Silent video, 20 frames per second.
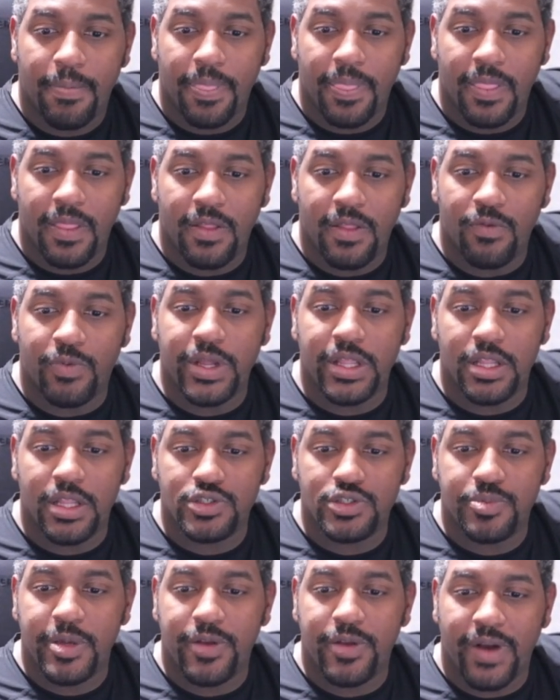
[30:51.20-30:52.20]
Reload
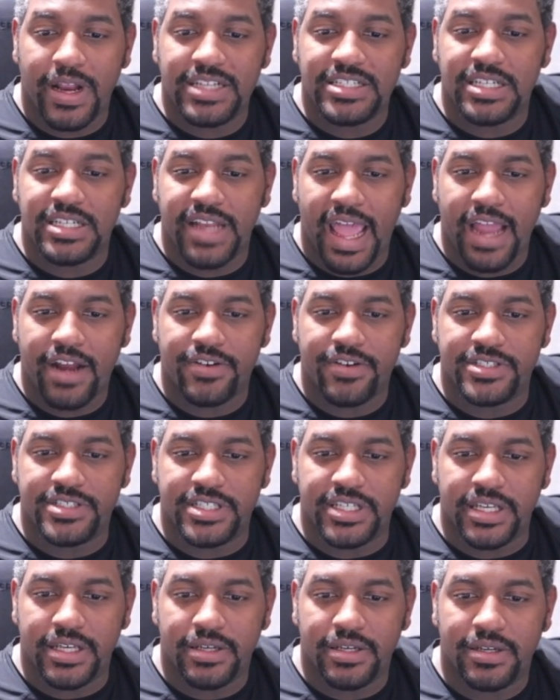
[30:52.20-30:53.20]
speed, range, and
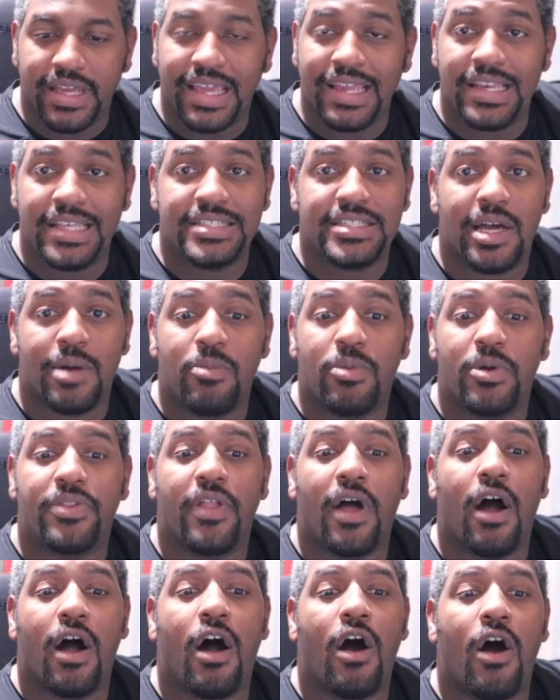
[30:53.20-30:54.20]
accuracy. It needs up with
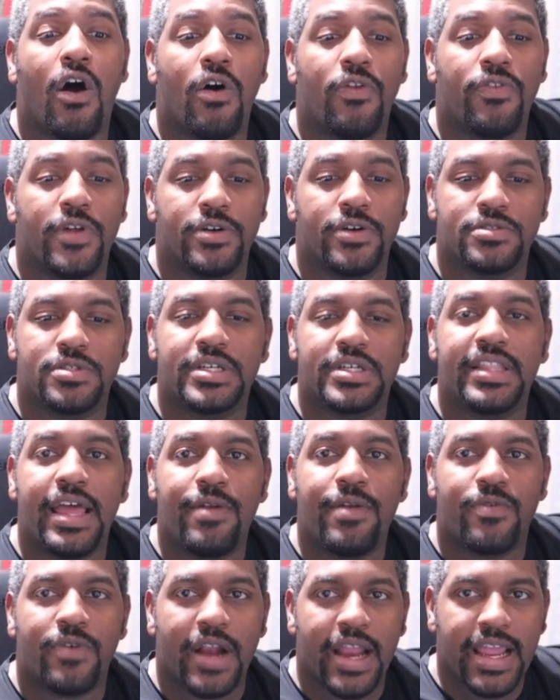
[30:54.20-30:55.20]
all those. Look at
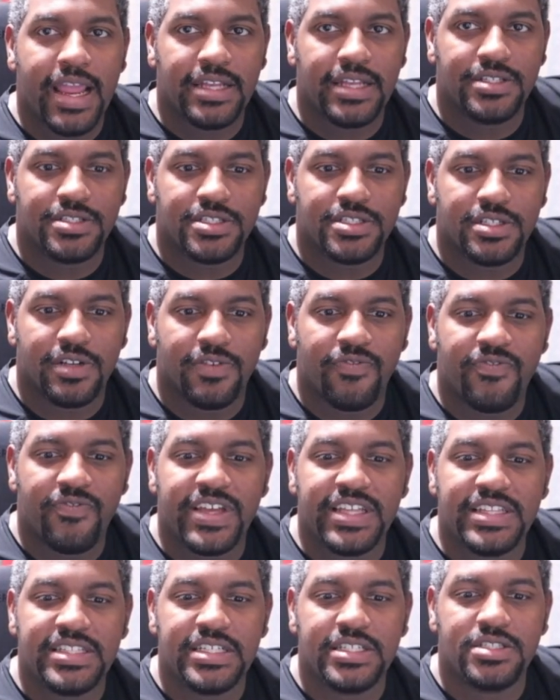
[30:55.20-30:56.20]
that range,
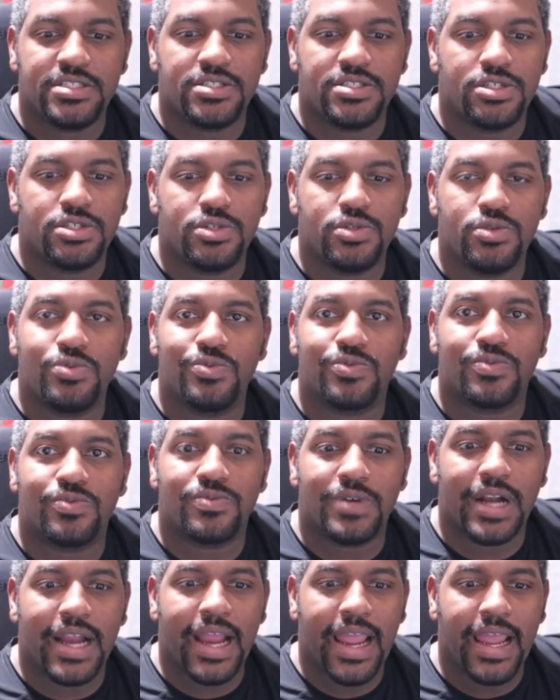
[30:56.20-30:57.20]
52
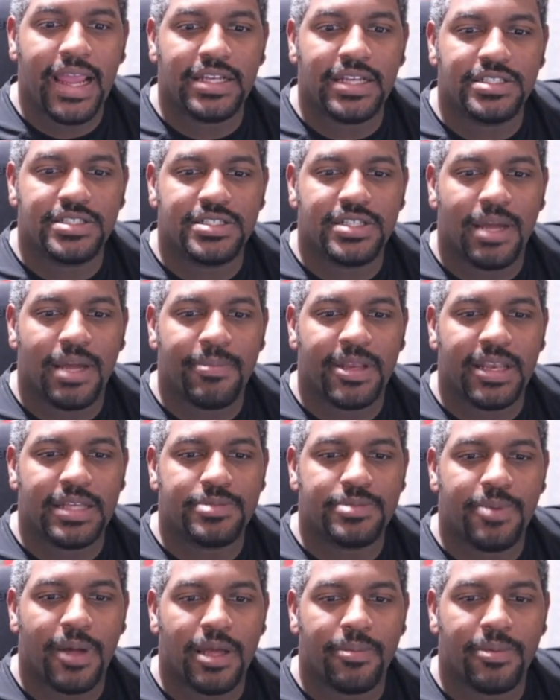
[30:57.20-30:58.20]
range. I mean, that's
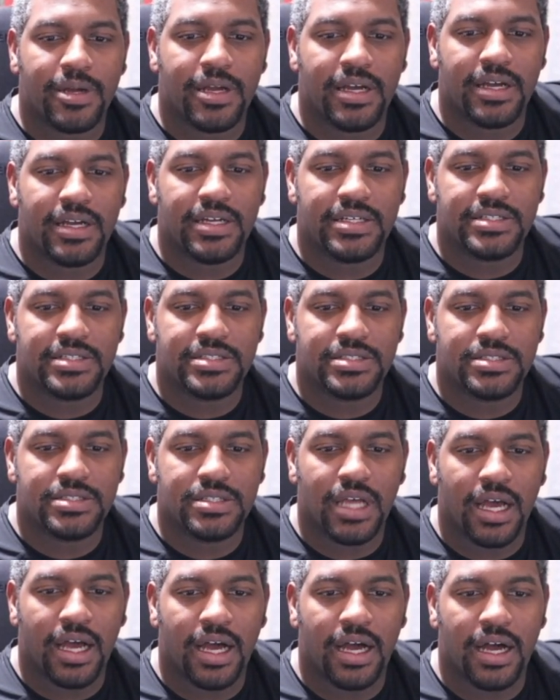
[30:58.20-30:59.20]
probably because
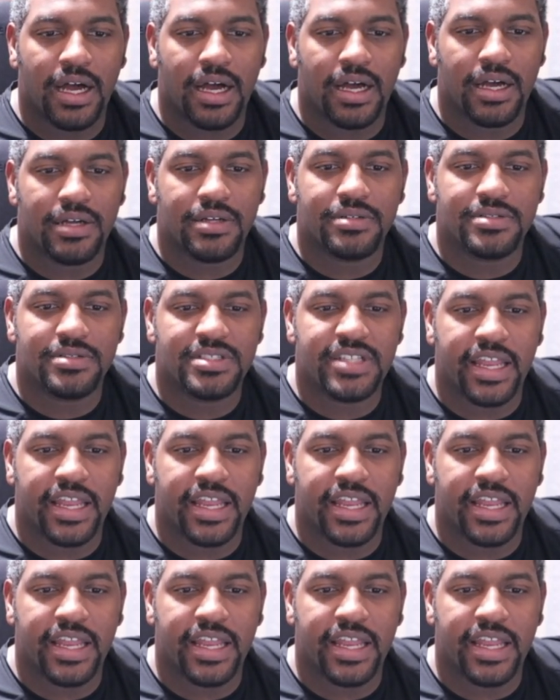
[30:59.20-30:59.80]
steady